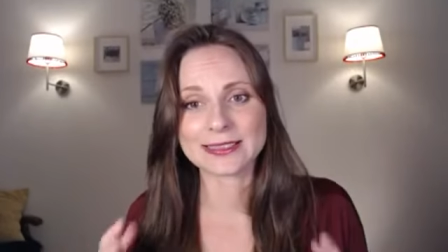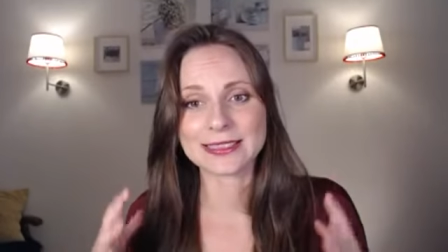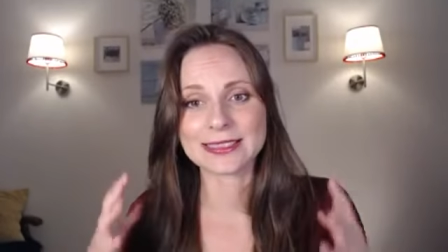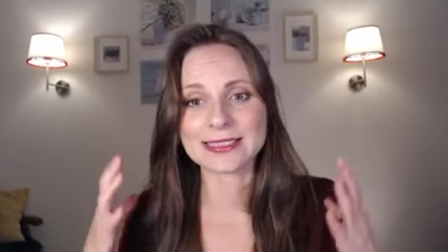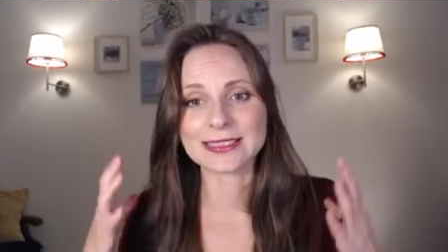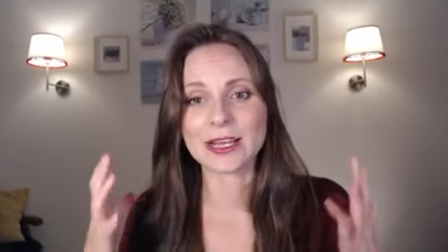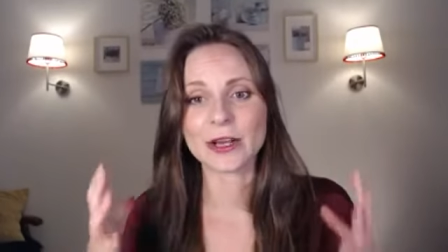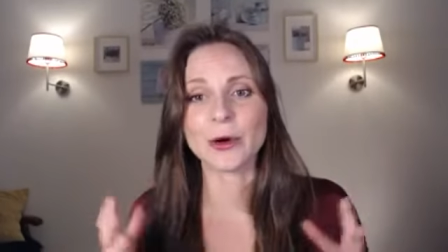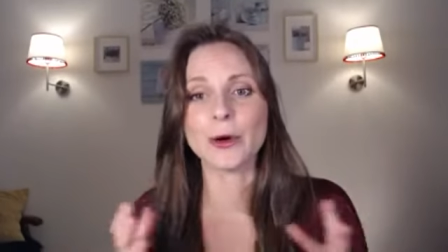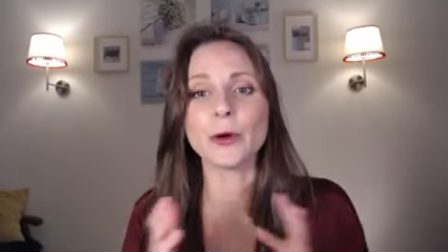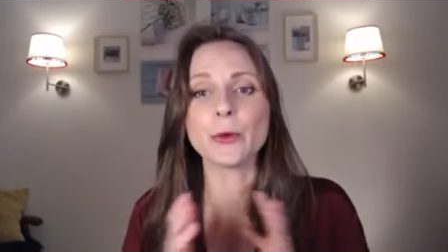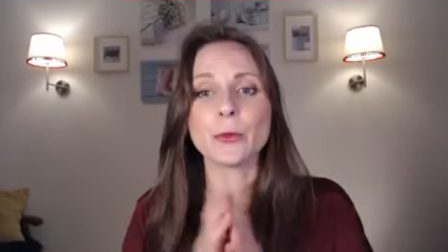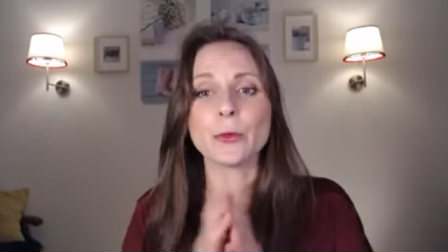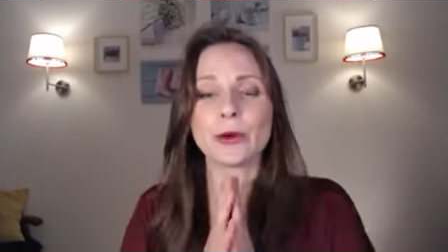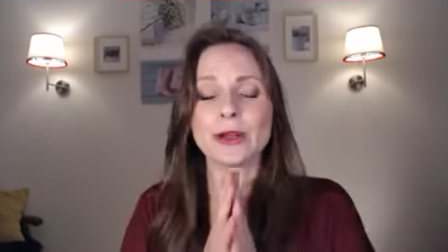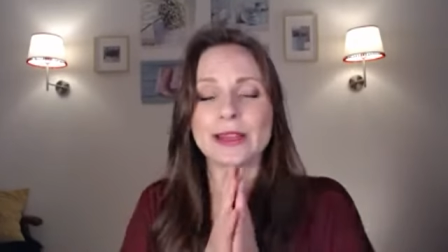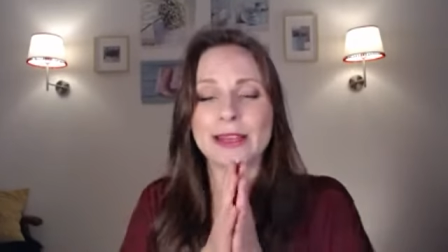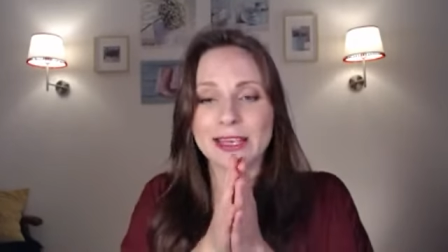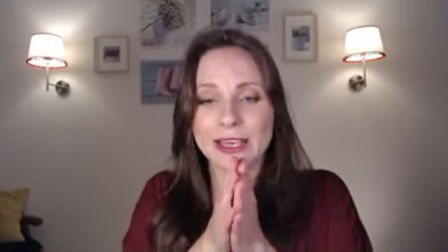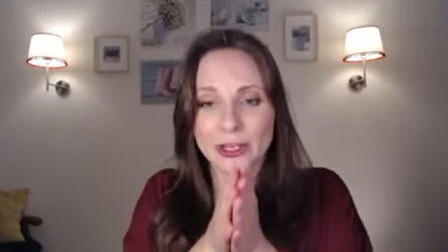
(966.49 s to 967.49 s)
It's the home
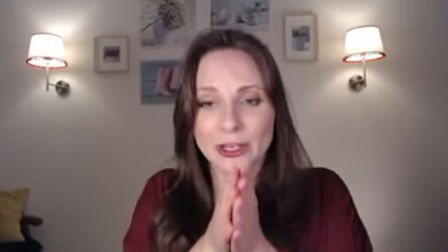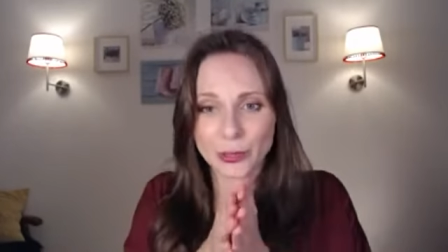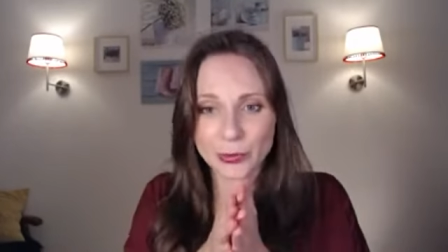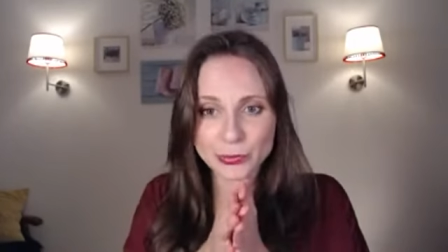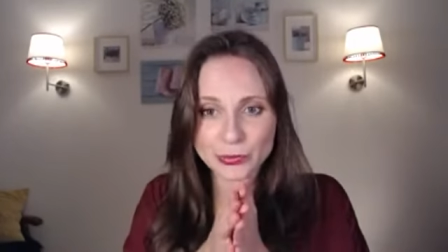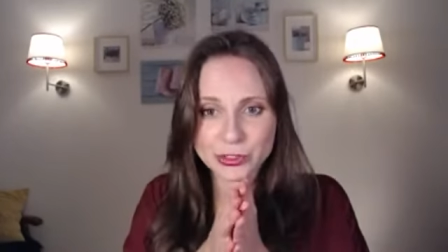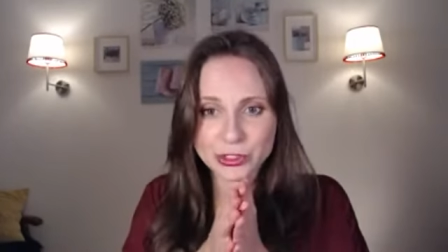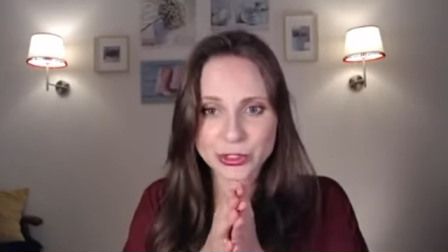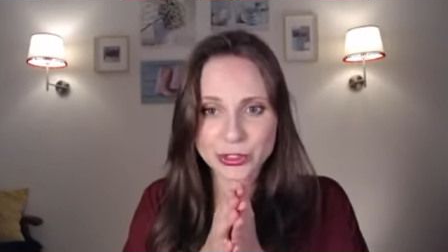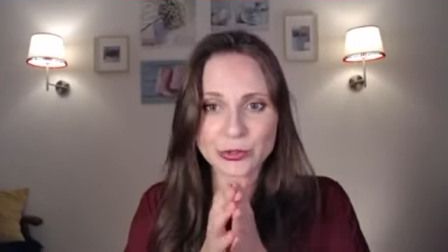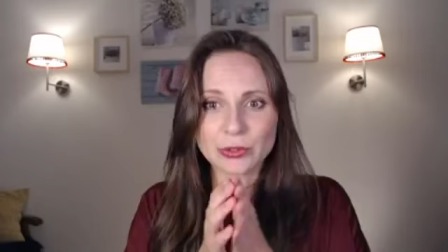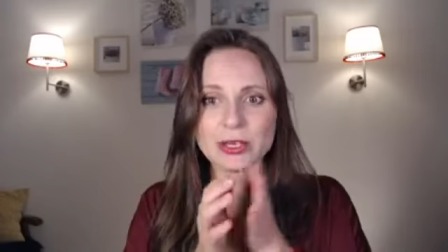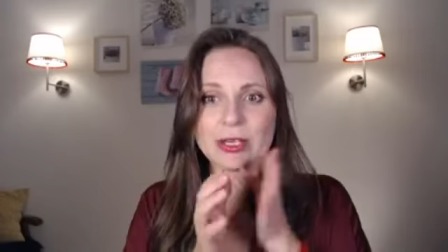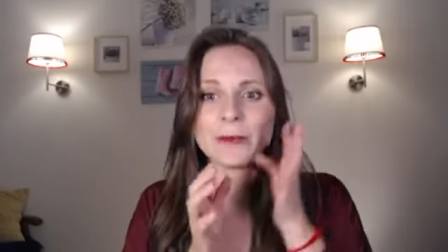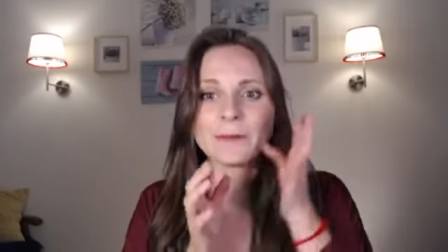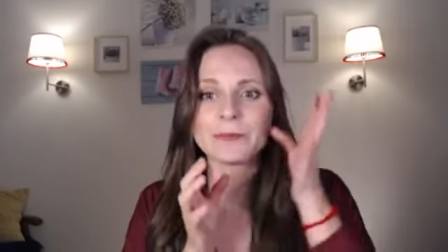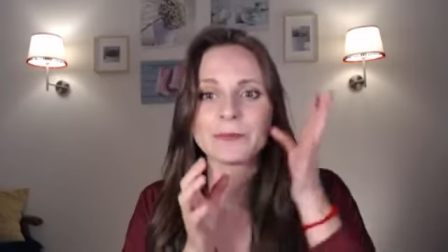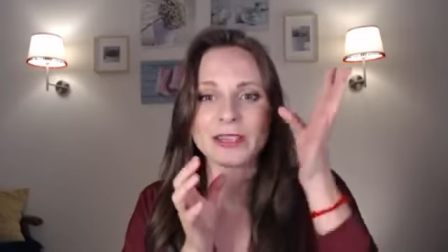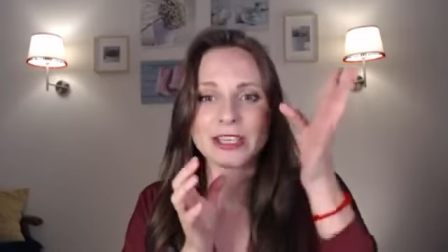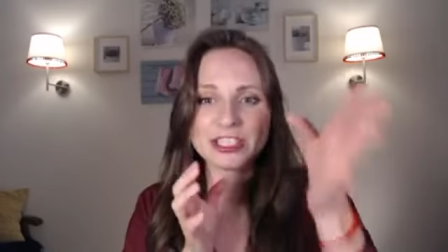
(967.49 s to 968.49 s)
where they go to,
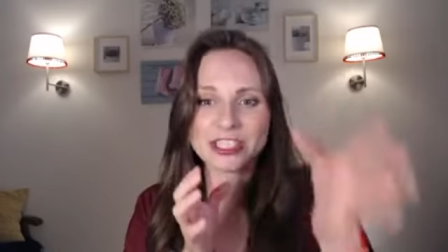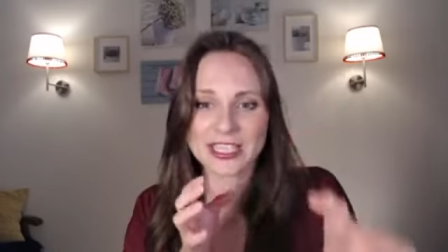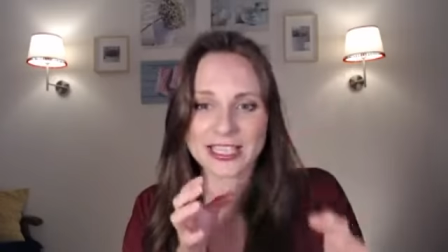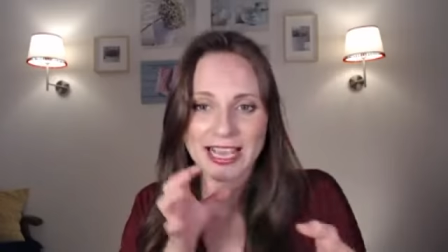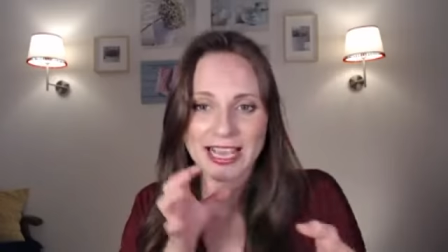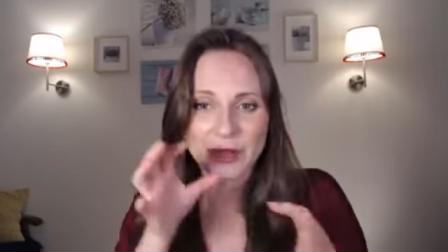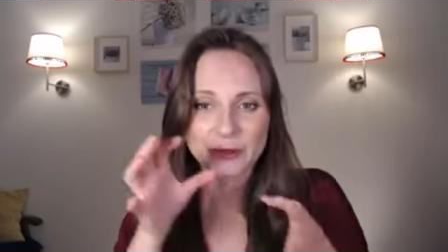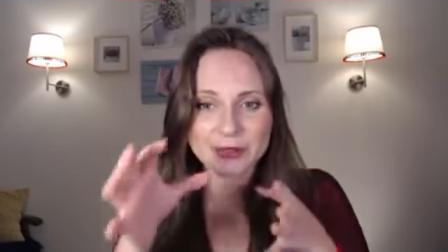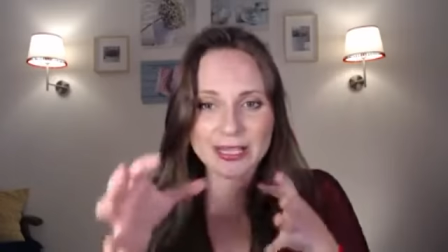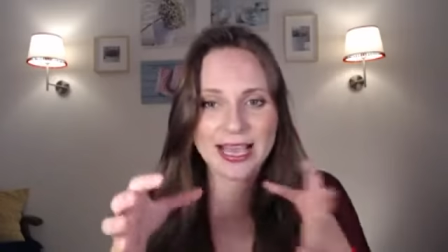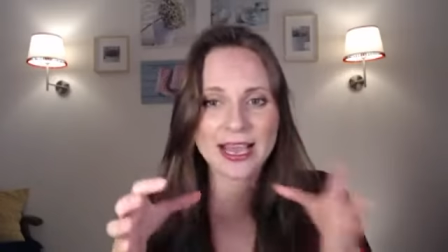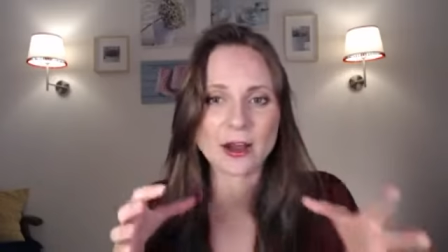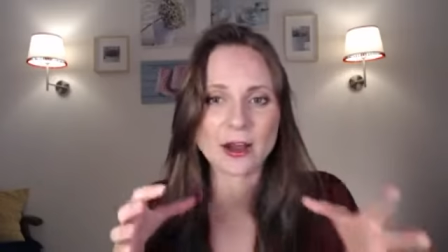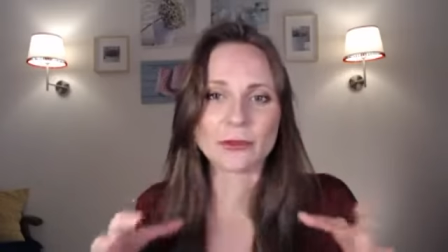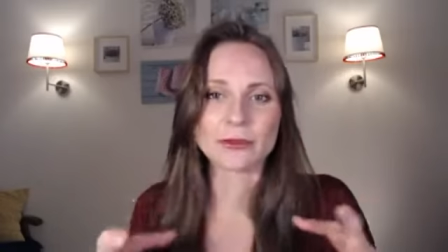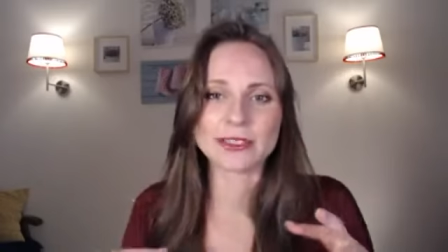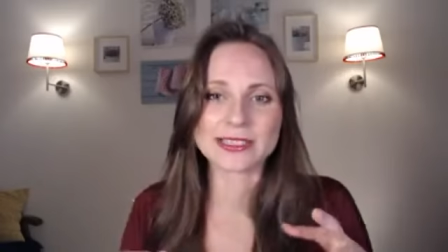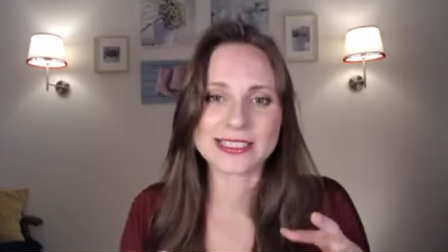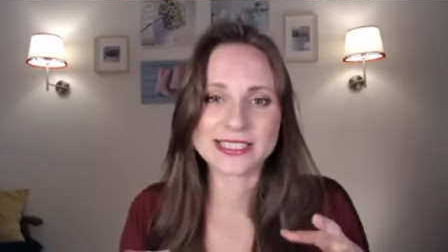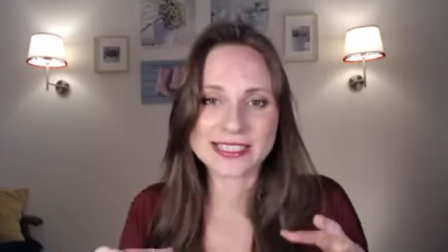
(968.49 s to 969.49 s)
they check out all
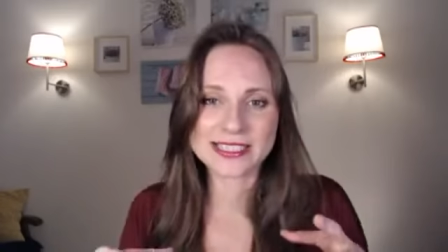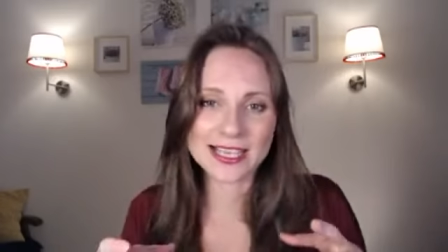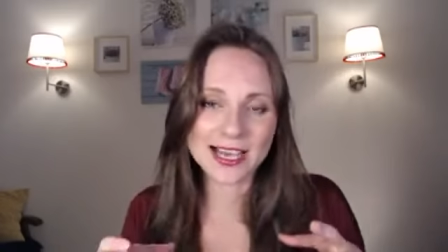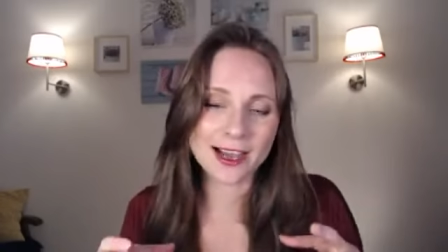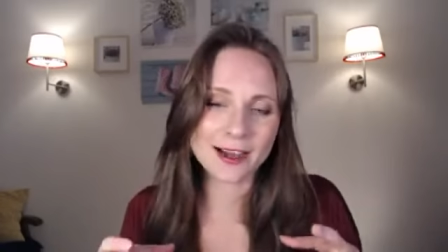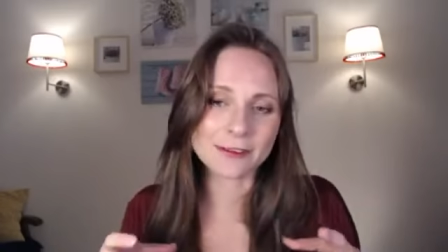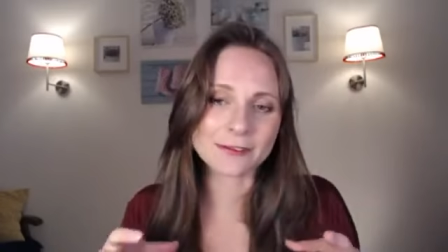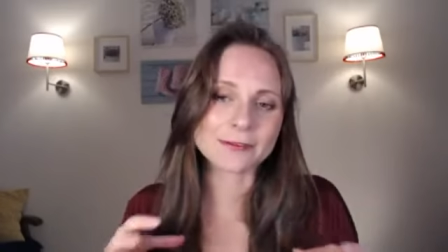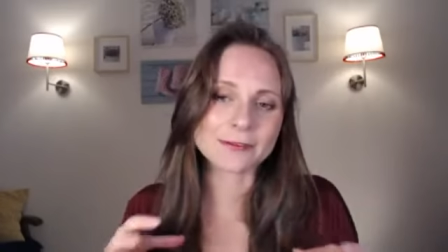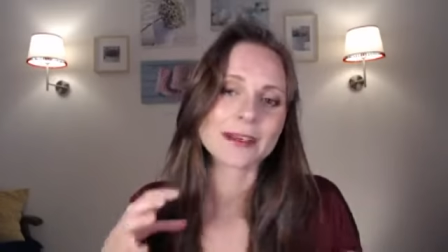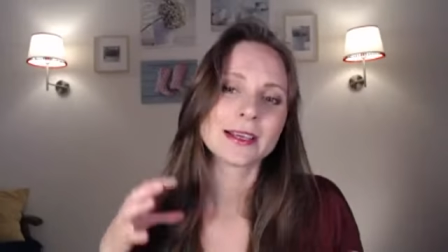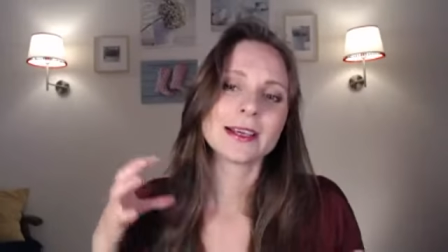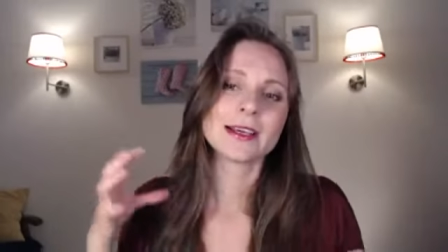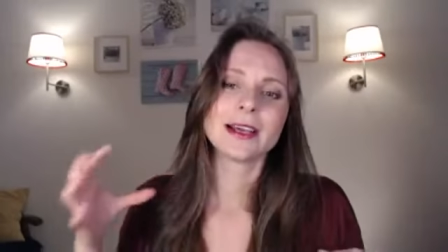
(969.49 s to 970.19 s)
the stuff.